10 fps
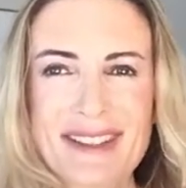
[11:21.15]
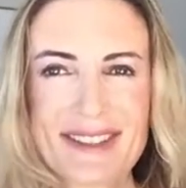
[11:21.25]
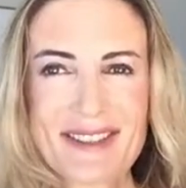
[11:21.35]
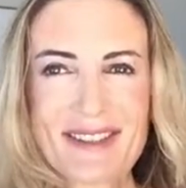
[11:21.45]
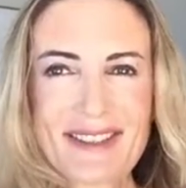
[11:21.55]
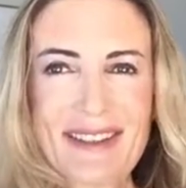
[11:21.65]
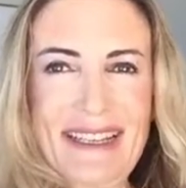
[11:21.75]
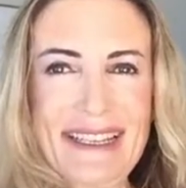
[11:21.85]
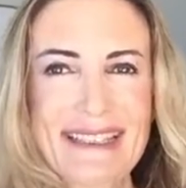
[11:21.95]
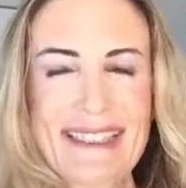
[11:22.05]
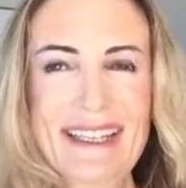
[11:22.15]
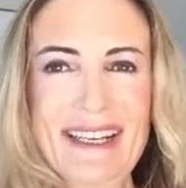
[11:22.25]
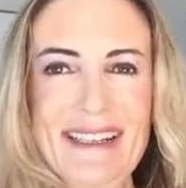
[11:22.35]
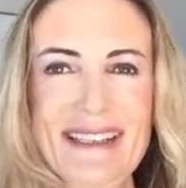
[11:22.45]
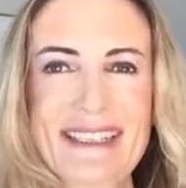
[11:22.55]
So the link is
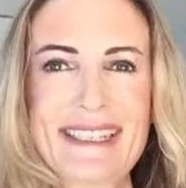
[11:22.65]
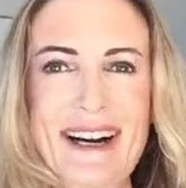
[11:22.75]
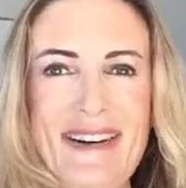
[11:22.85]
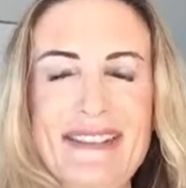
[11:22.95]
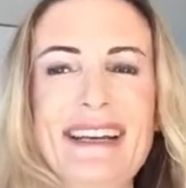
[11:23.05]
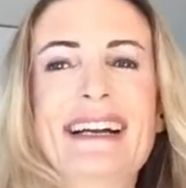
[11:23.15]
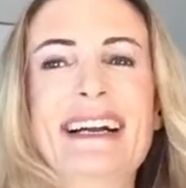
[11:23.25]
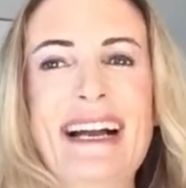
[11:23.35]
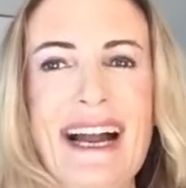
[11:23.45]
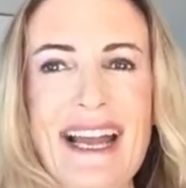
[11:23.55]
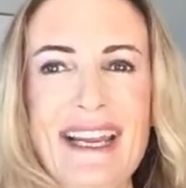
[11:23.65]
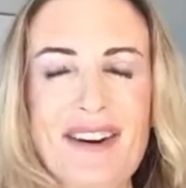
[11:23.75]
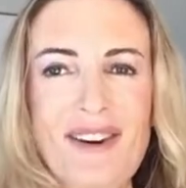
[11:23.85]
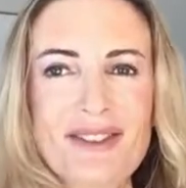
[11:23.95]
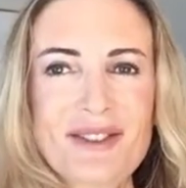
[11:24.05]
here, down, and
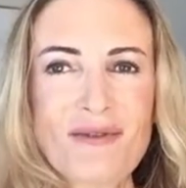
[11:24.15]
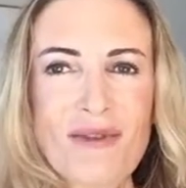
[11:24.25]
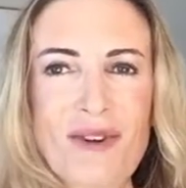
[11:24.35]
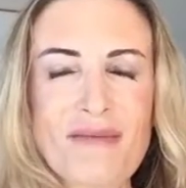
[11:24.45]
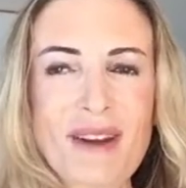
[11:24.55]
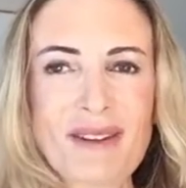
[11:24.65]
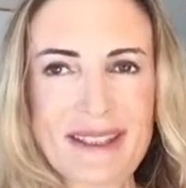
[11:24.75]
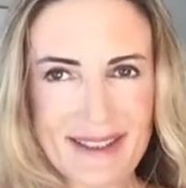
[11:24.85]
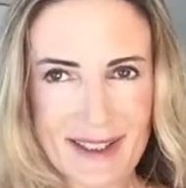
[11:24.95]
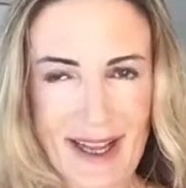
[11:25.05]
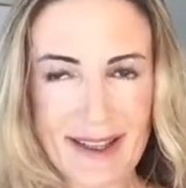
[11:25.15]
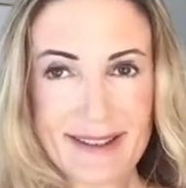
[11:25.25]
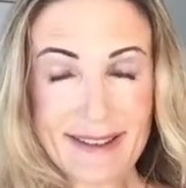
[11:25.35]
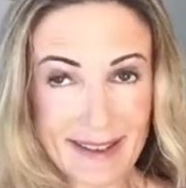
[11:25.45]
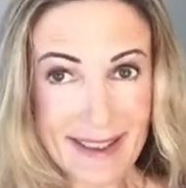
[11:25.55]
also follow me on
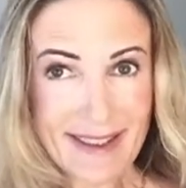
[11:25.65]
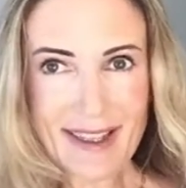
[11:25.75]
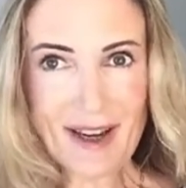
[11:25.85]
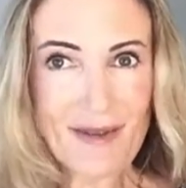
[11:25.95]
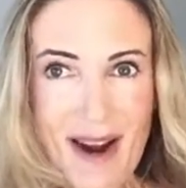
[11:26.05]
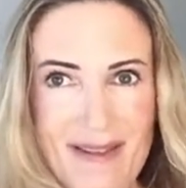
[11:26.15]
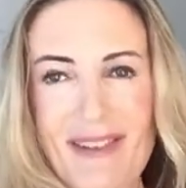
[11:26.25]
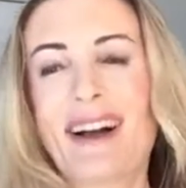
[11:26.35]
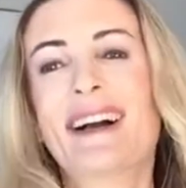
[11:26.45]
Instagram,